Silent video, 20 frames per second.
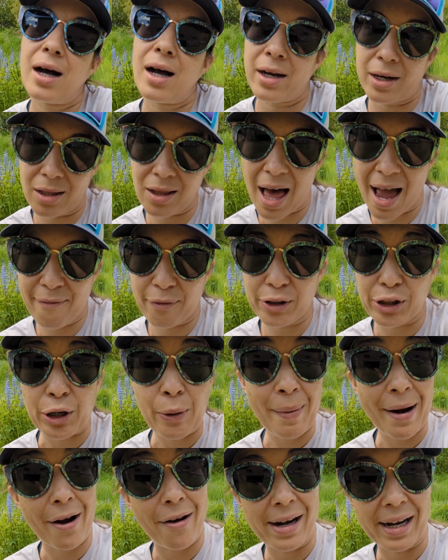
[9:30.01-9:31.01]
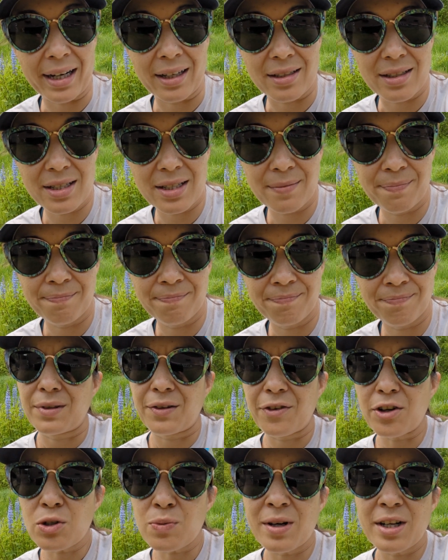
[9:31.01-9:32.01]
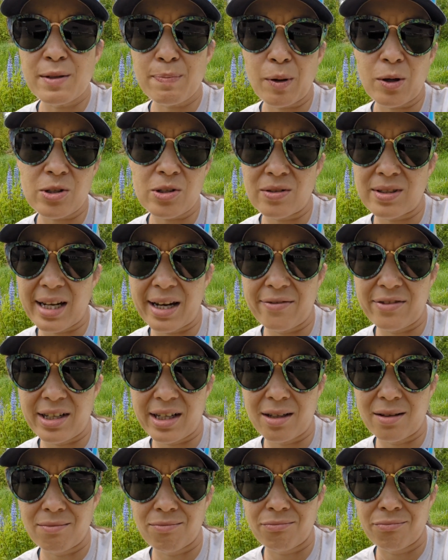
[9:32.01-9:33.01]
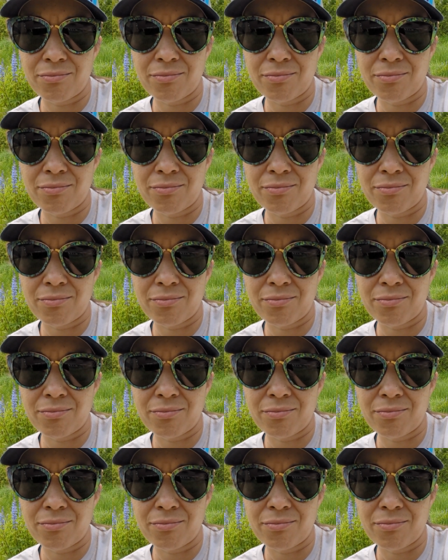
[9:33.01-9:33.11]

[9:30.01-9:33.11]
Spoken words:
unalive with your bare hands. The first one is personal safety.